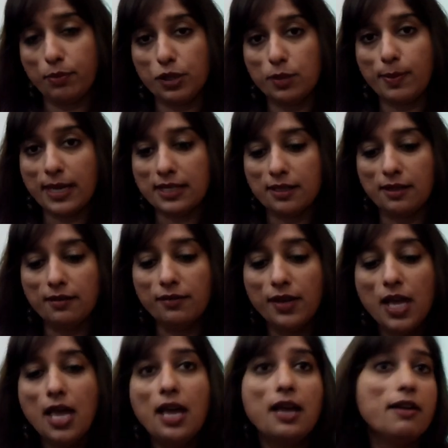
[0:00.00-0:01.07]
perspective,
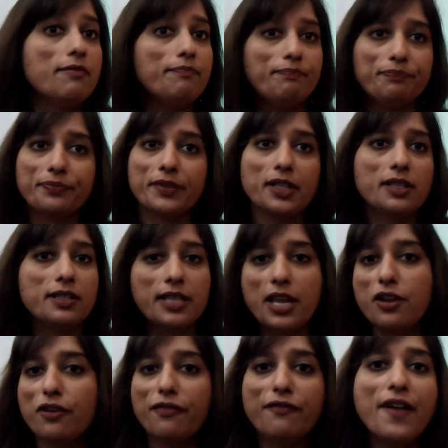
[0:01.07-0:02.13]

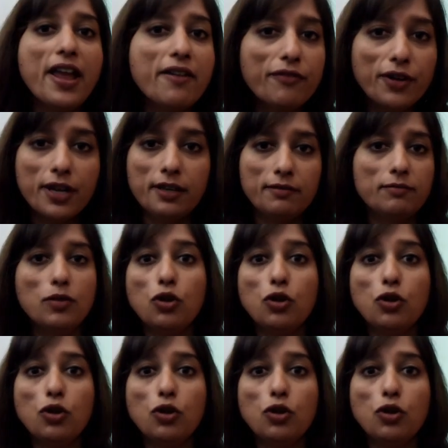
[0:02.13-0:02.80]
say your favorite